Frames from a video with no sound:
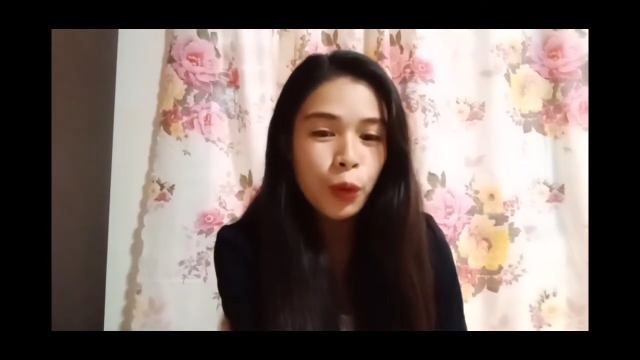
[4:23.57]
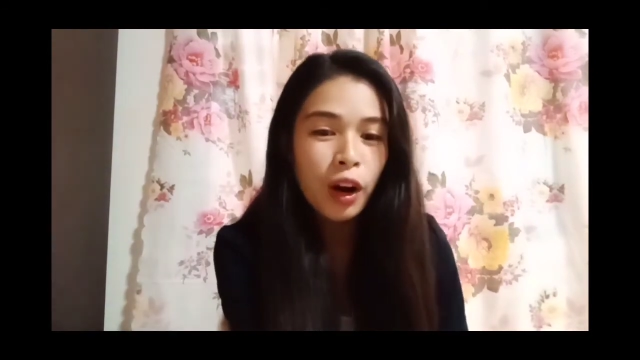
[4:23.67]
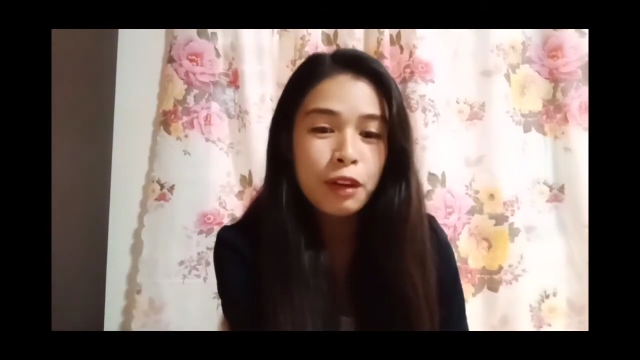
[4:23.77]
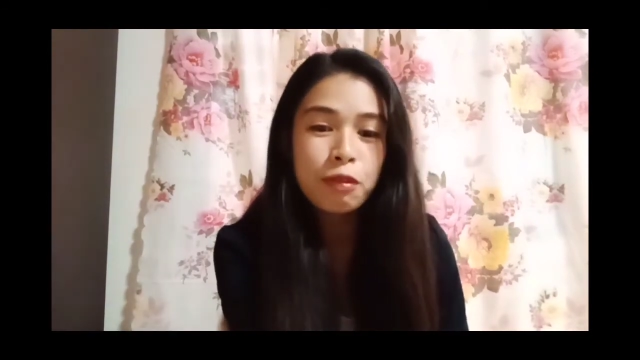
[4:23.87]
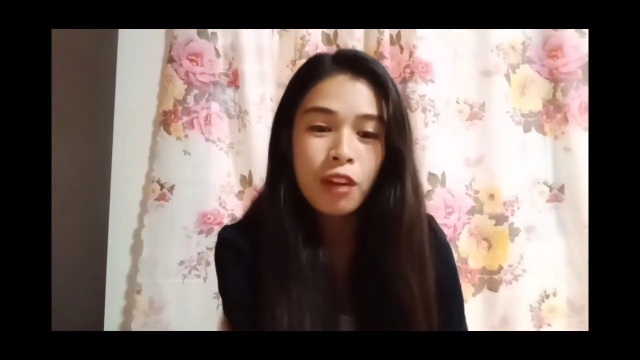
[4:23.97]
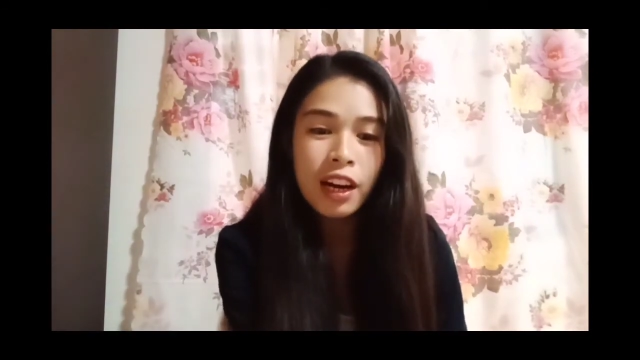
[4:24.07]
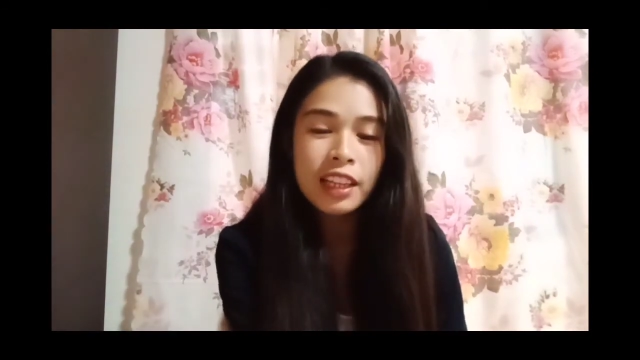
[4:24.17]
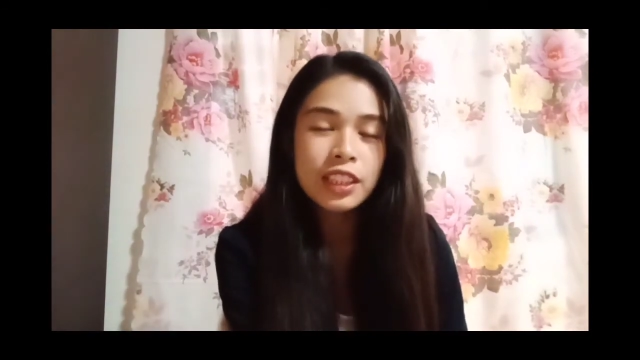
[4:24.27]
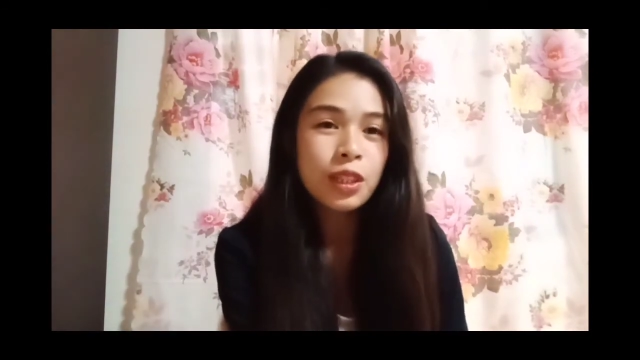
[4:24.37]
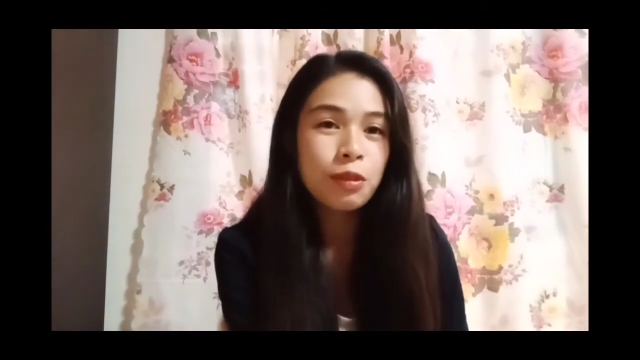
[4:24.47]
are
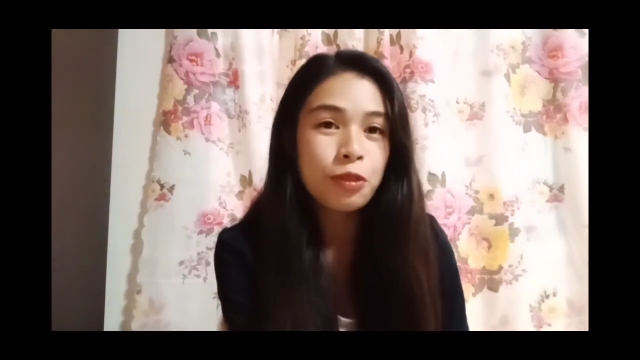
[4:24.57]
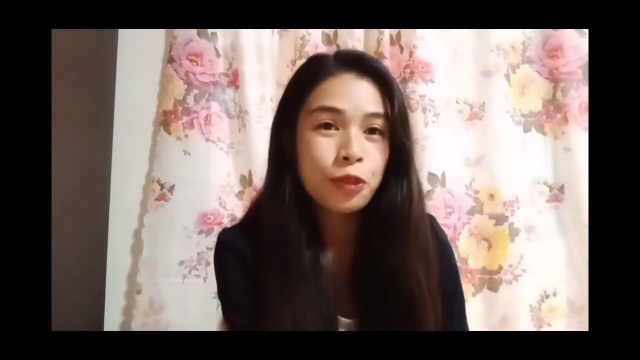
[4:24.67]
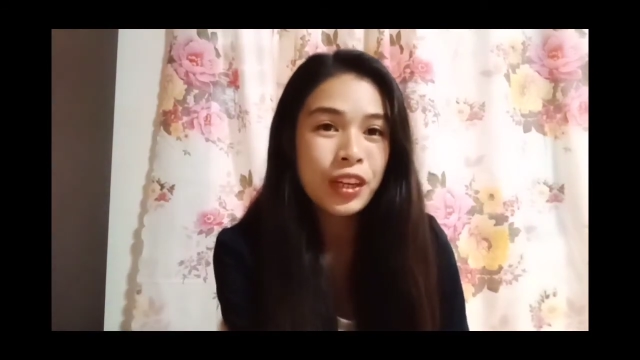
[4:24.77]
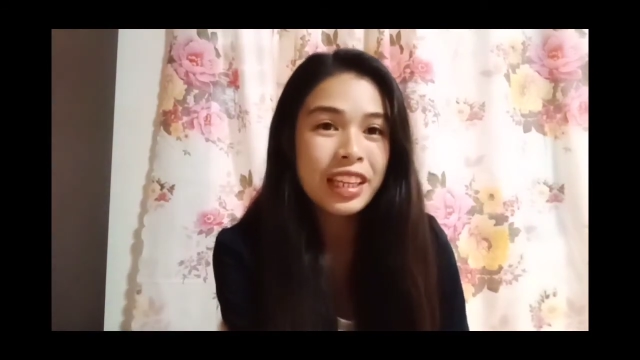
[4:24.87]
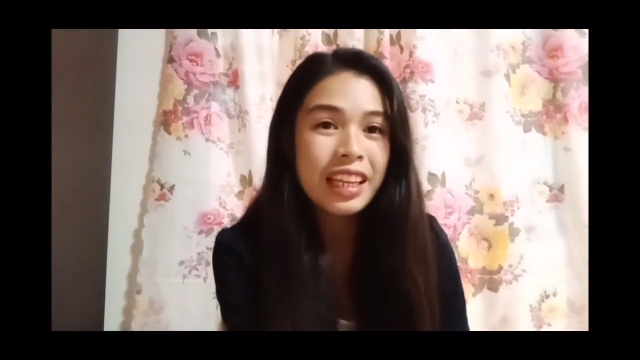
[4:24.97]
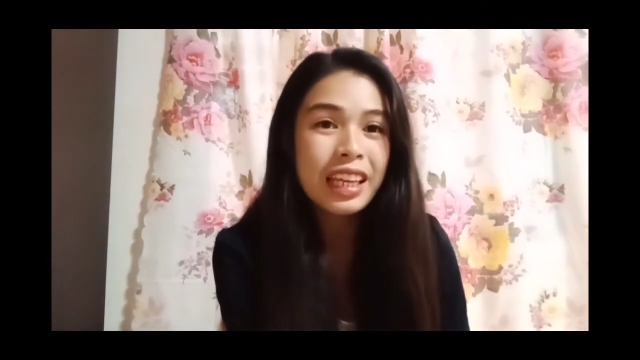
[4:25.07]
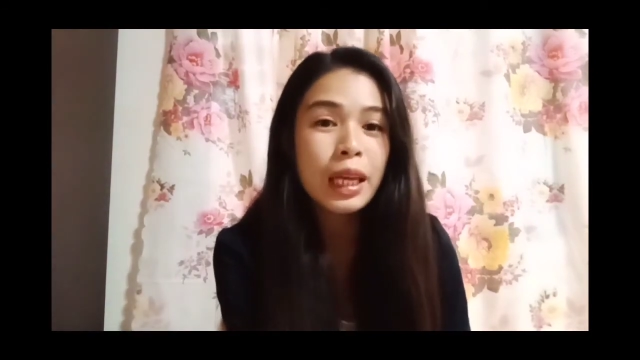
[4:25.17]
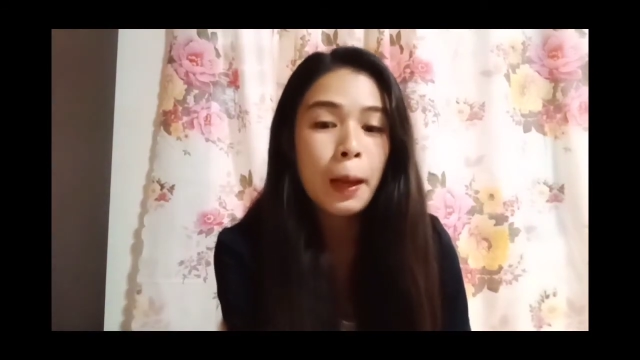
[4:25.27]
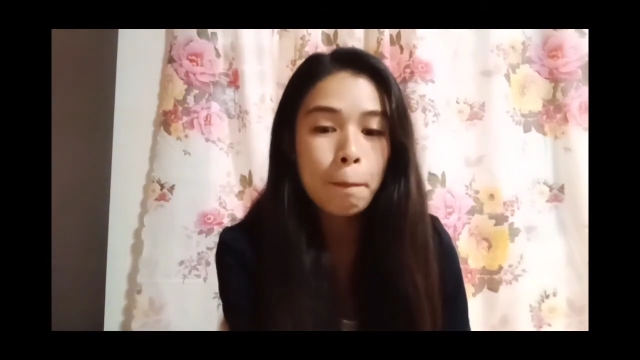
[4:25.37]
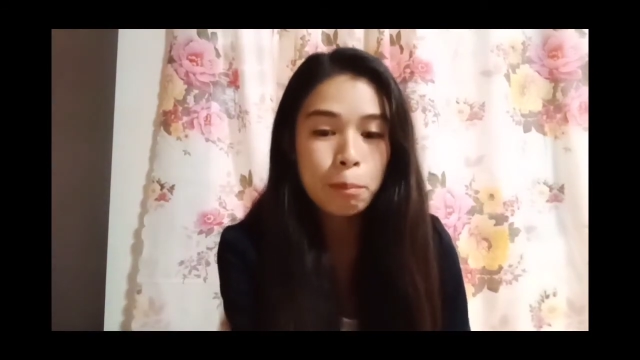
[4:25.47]
fond of reading
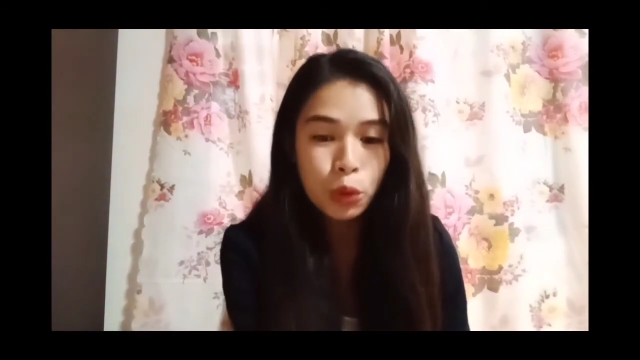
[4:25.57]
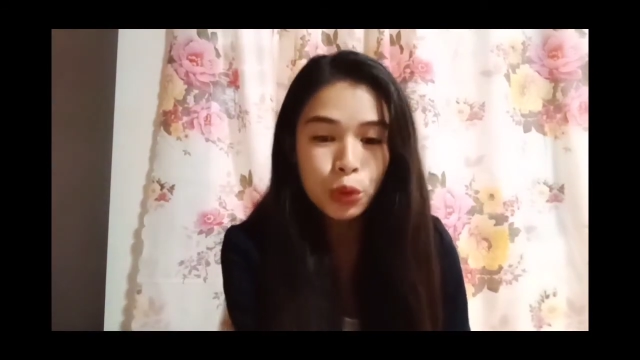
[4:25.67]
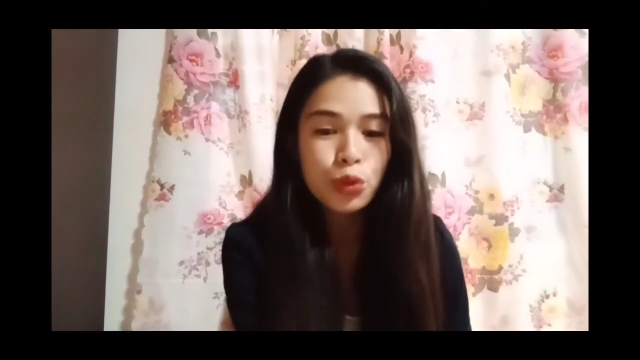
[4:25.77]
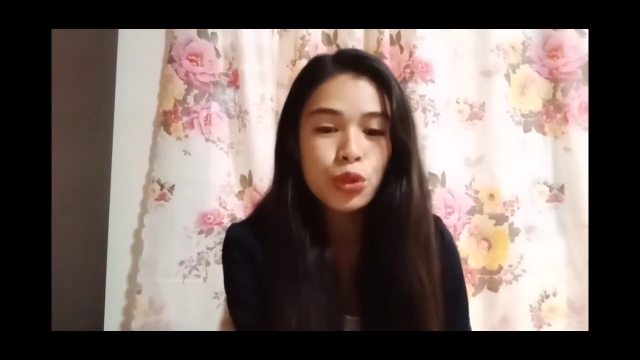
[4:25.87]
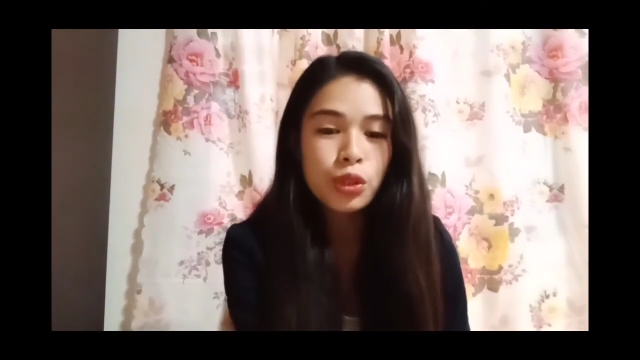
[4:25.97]
books.